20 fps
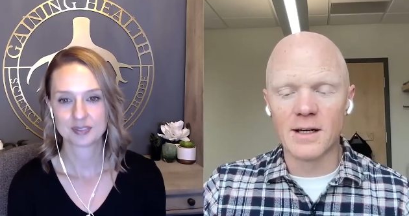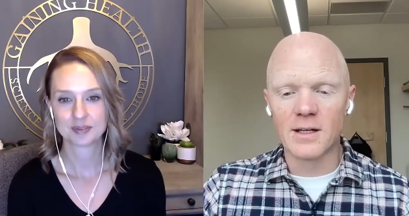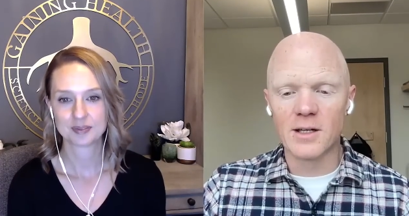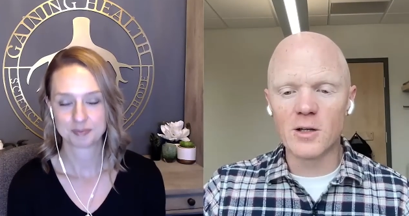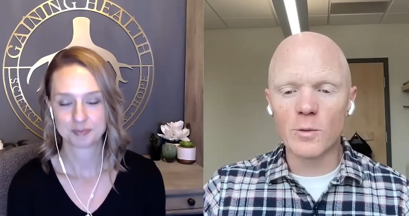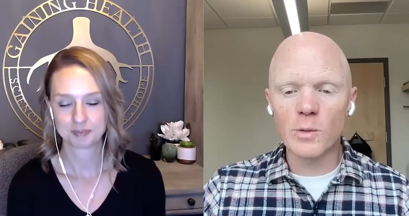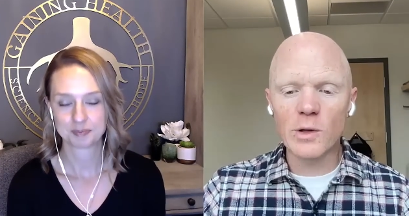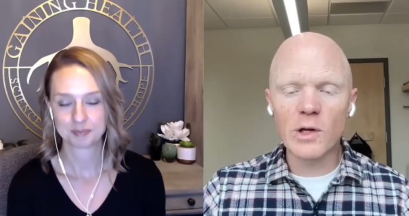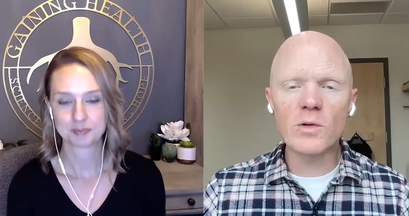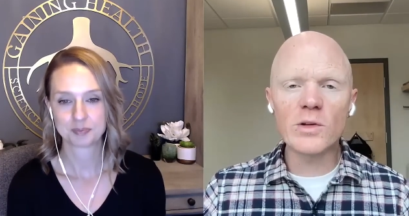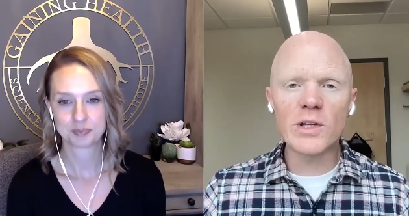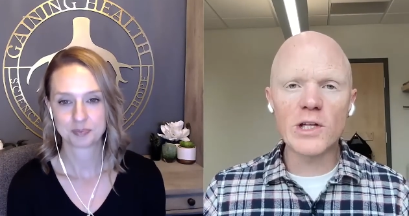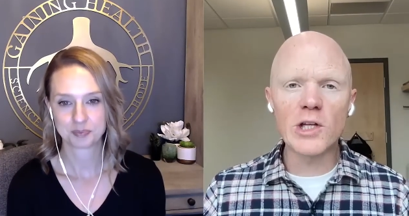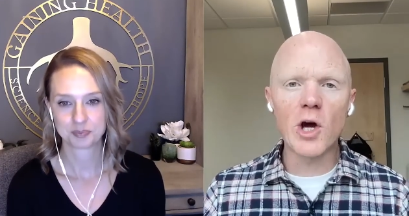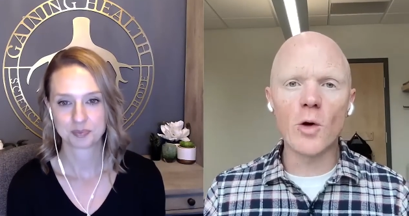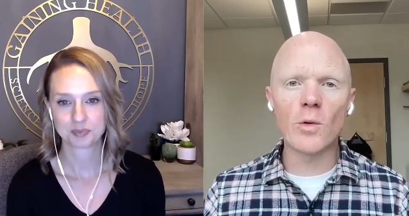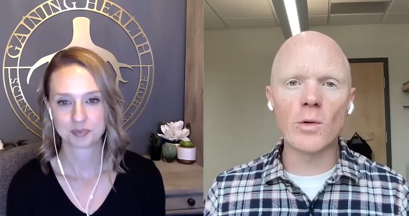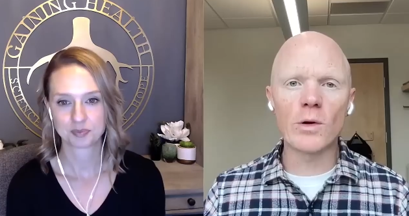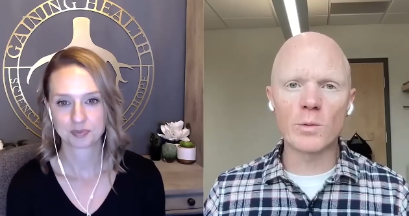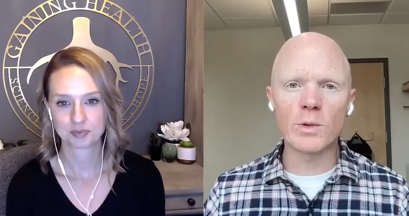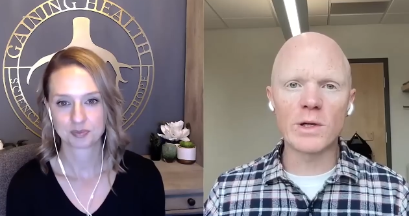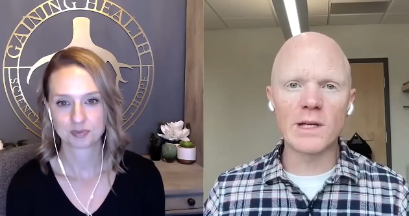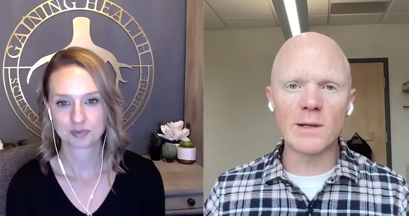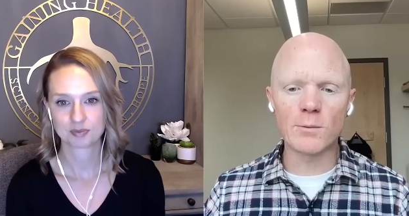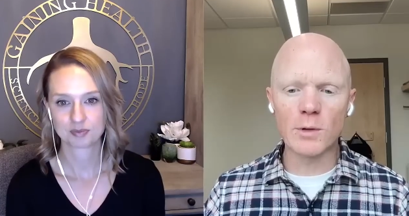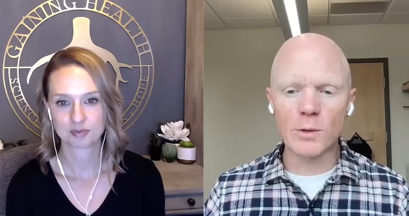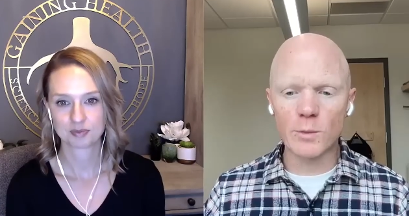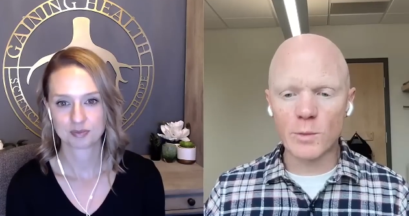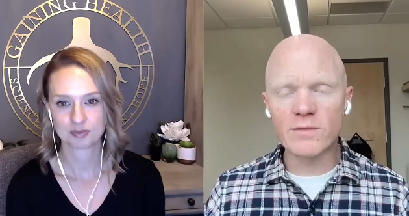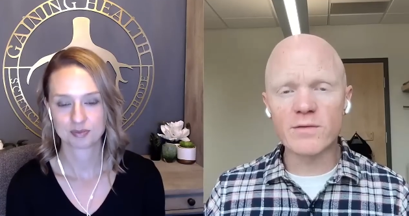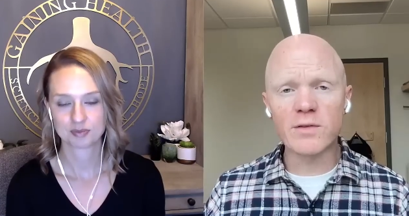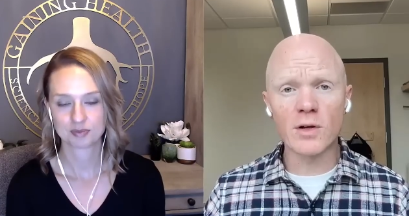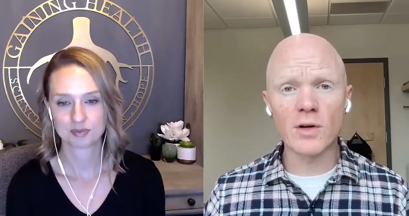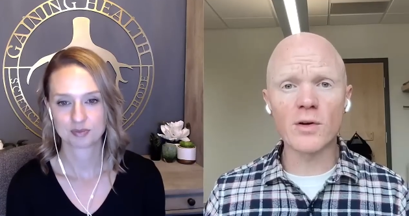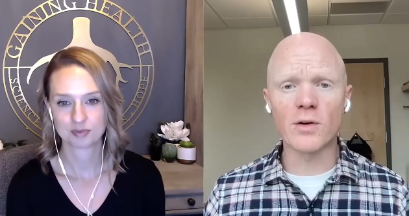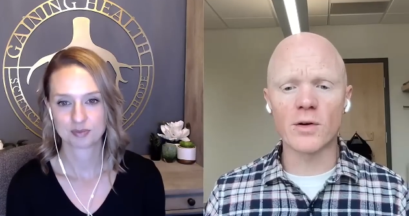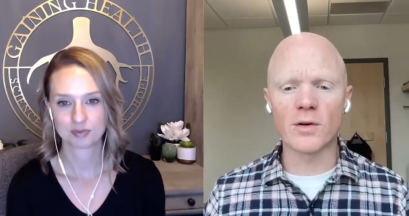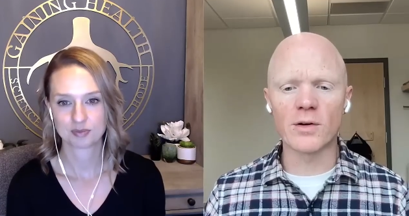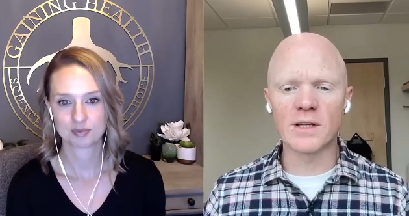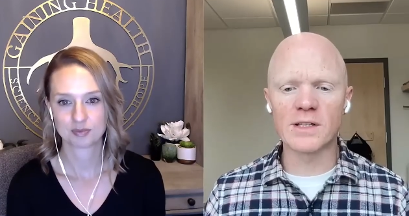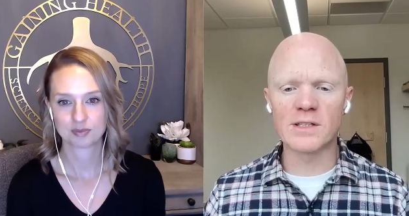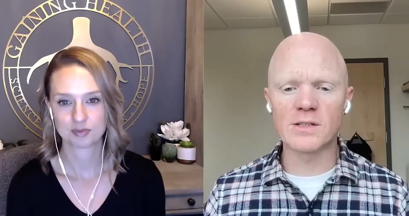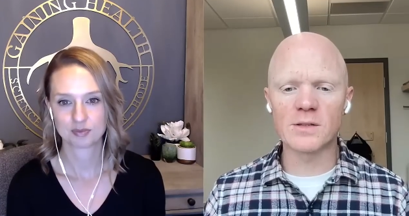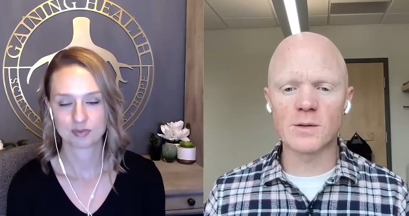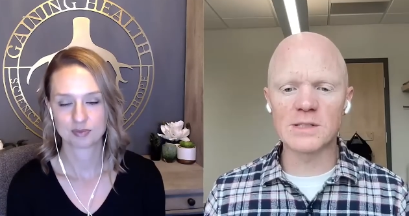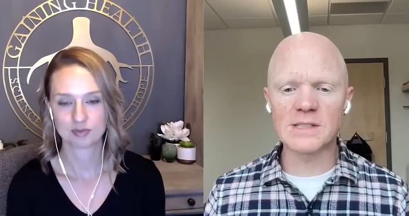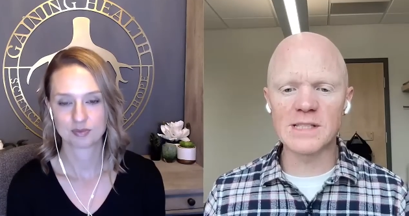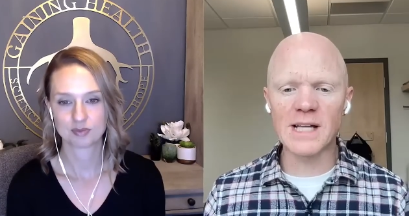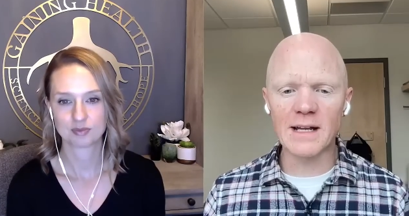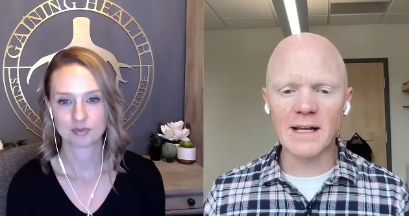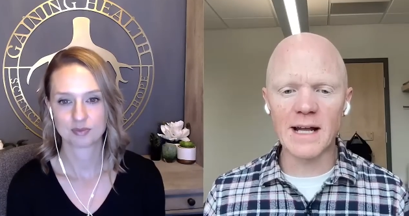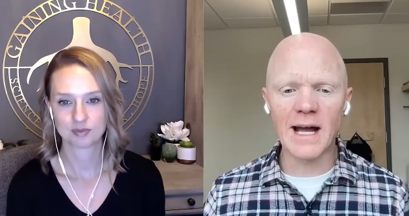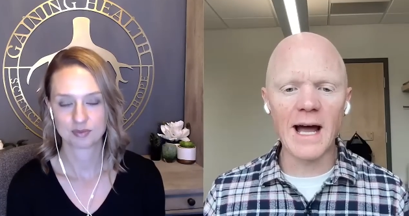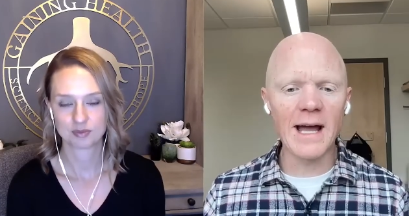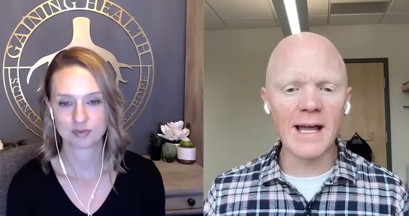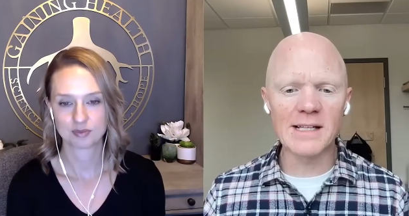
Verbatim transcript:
Speaker 1: you know we only know what we what we've learned and so it's not